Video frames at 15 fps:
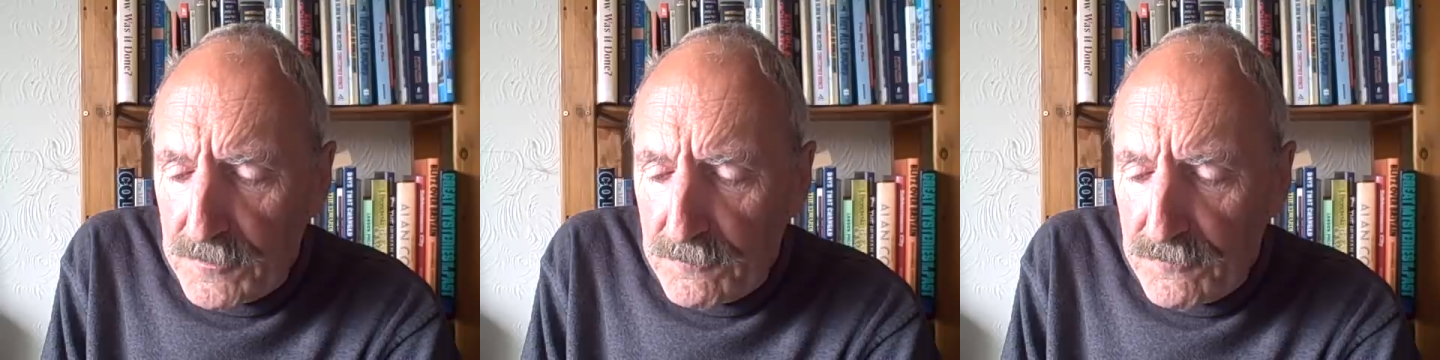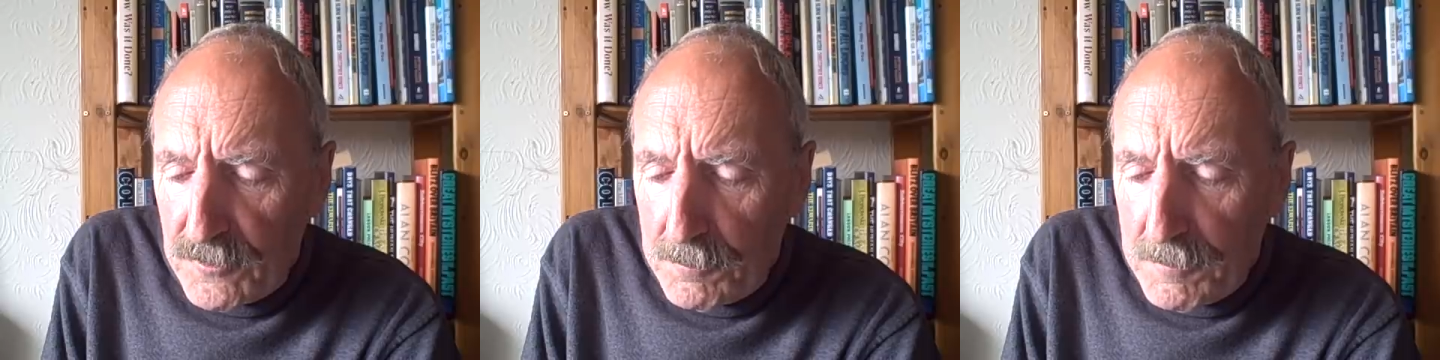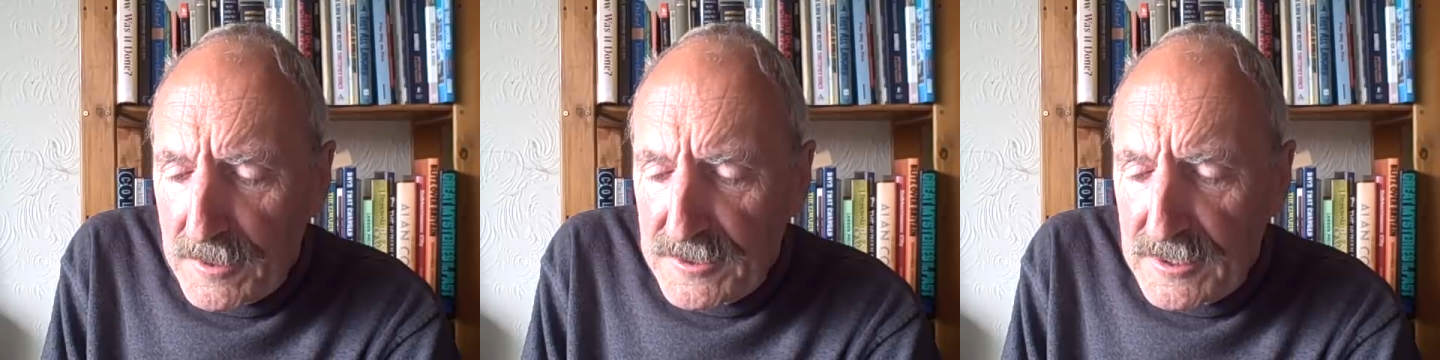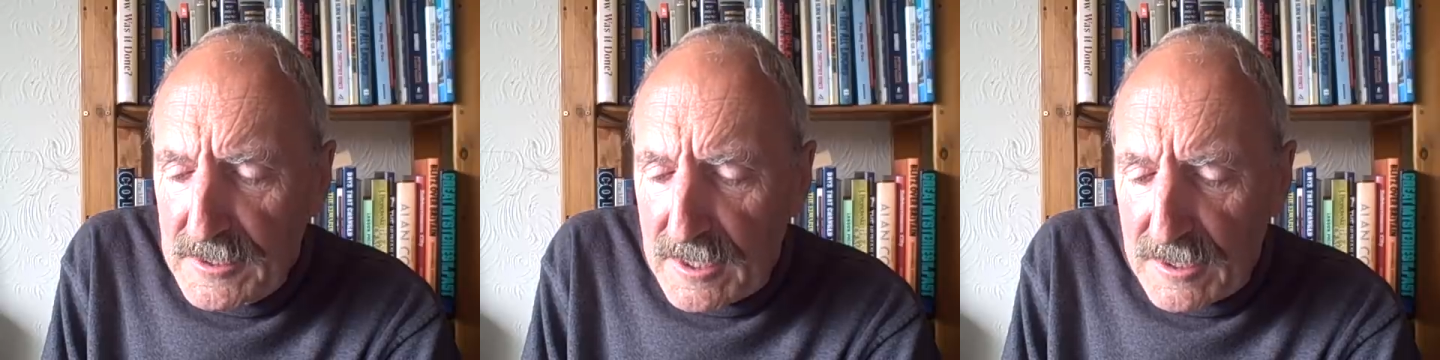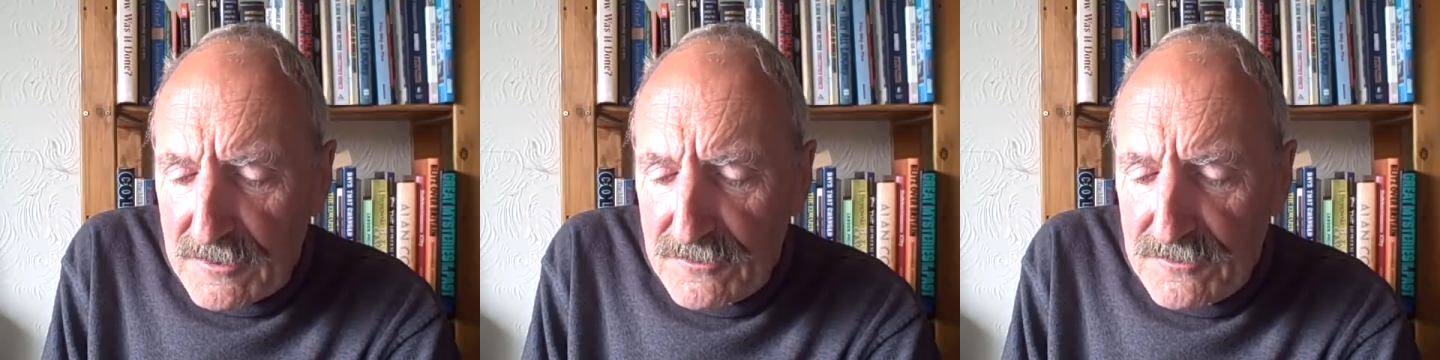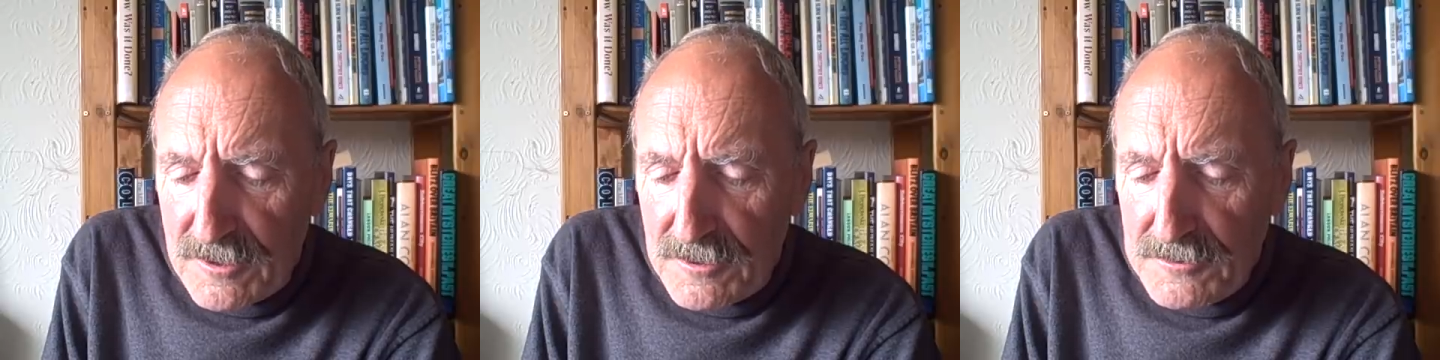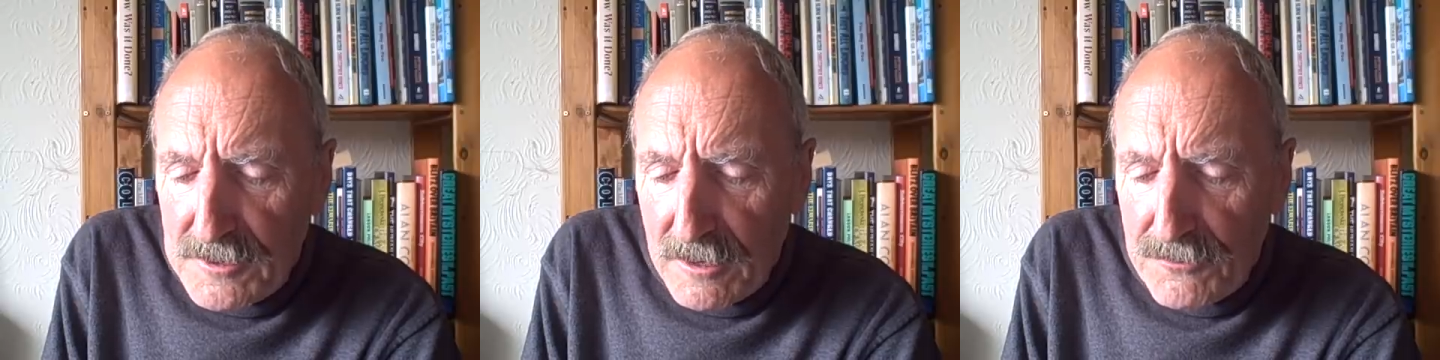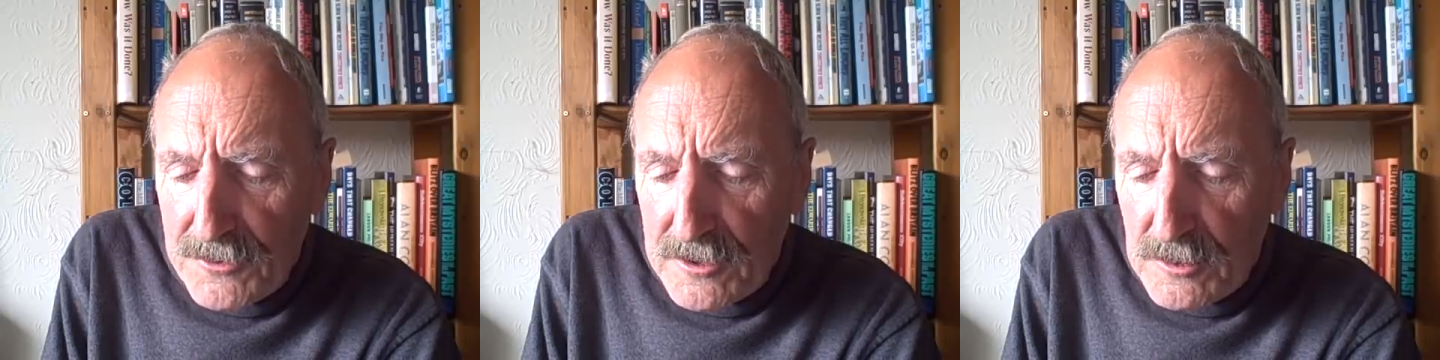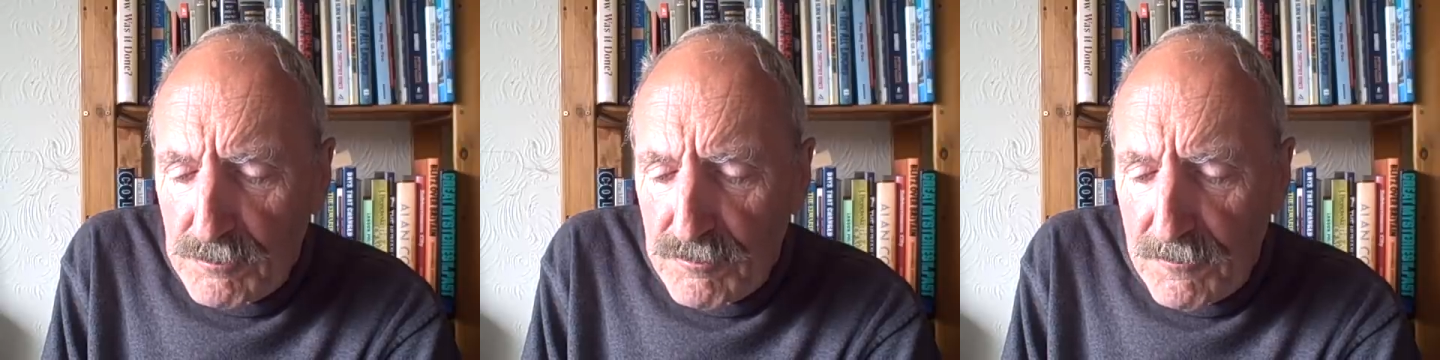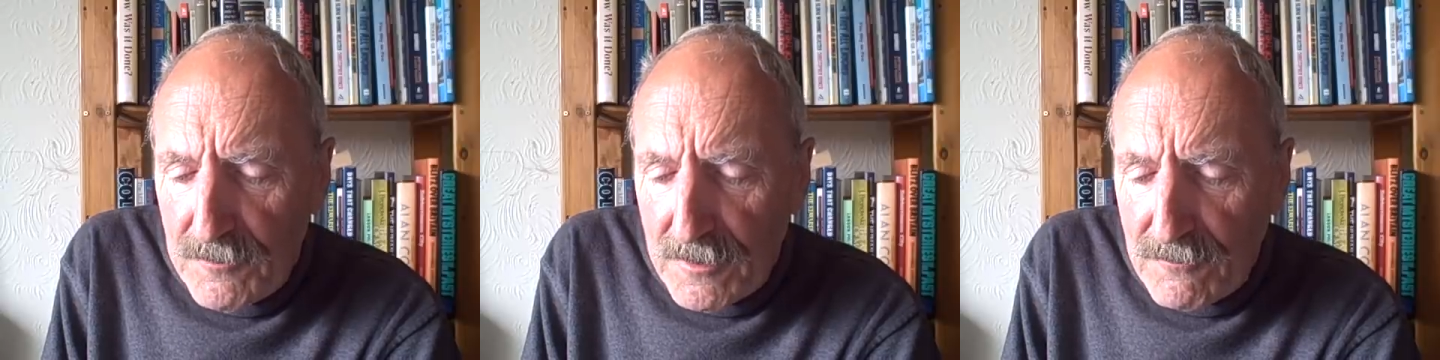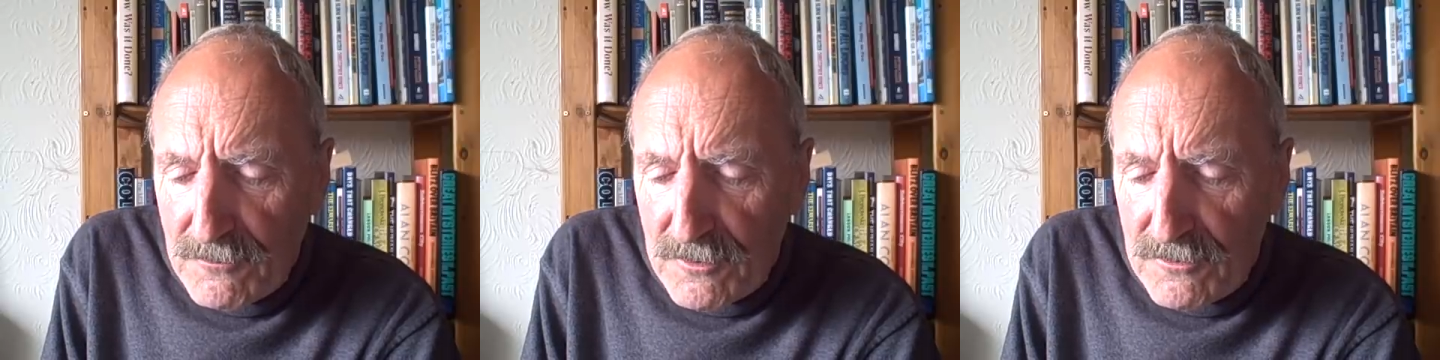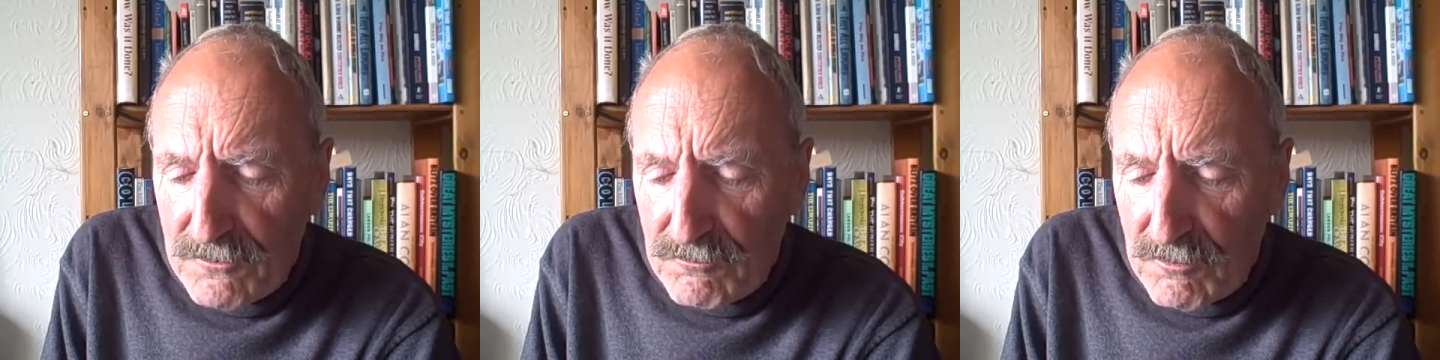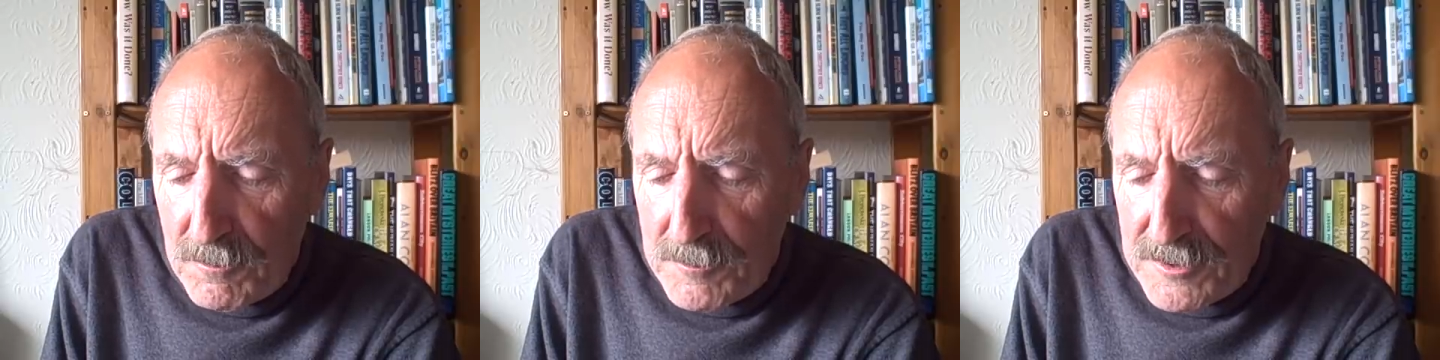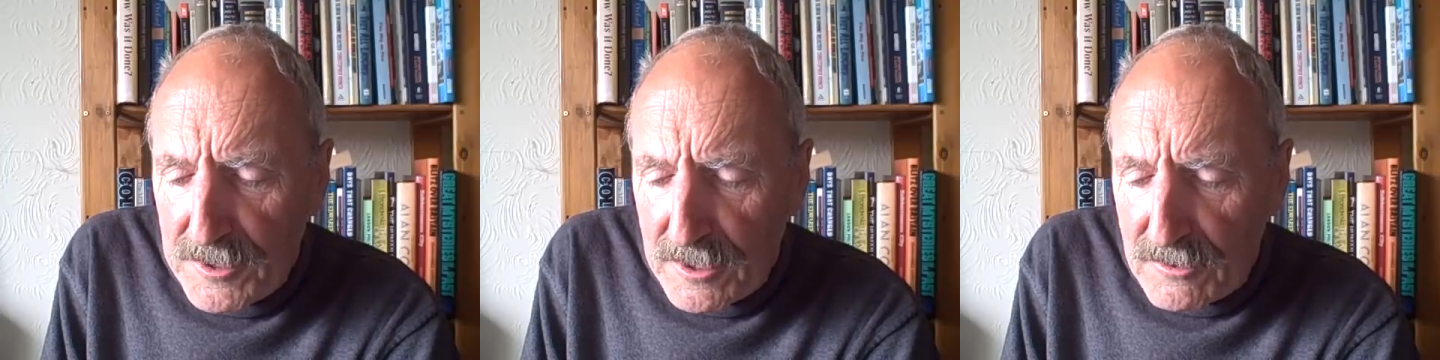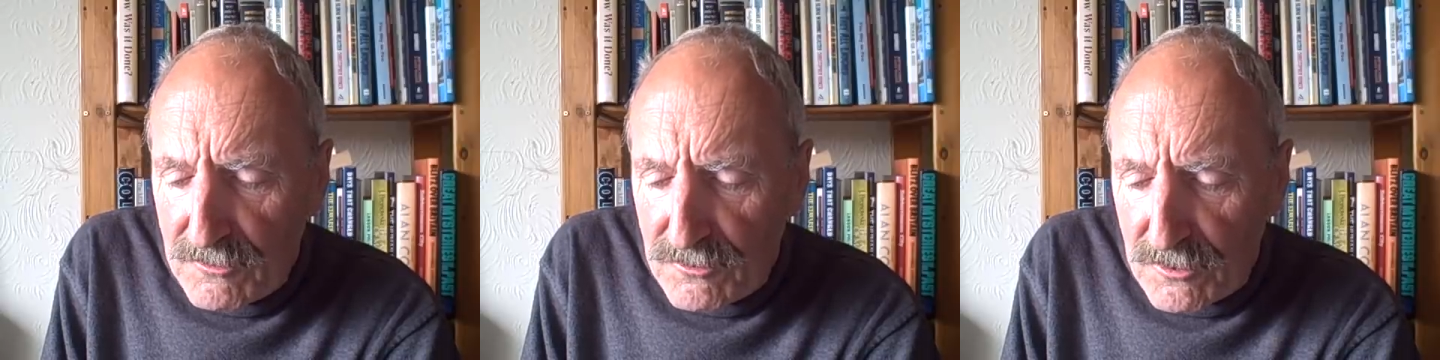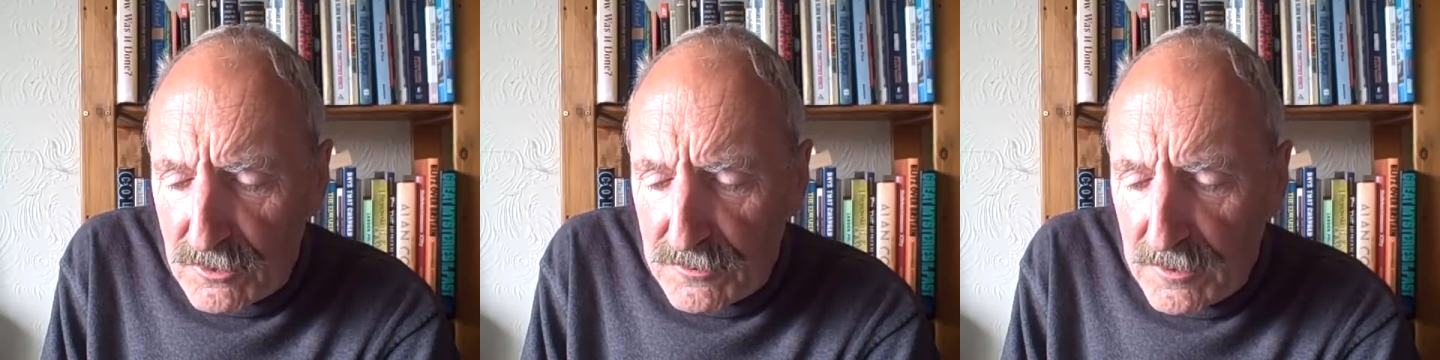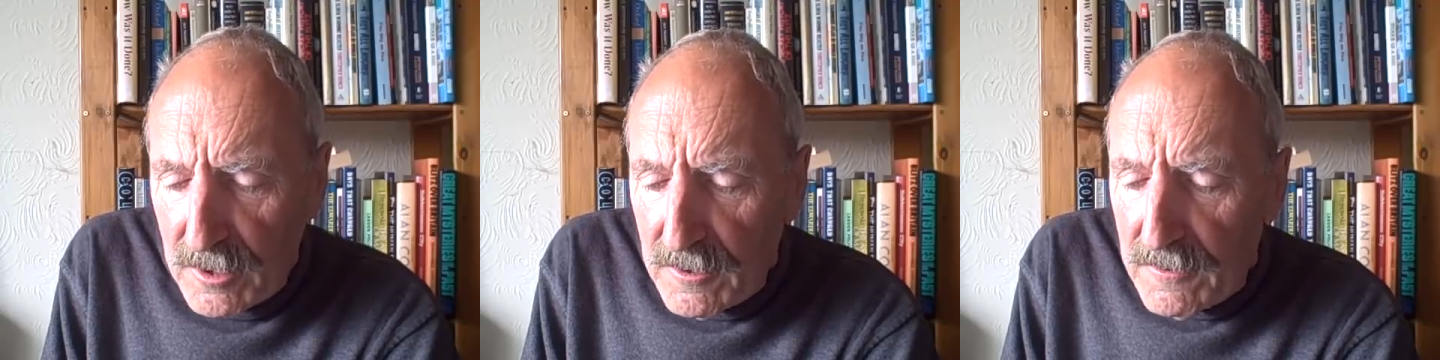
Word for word: and for many years did nothing to prevent discrimination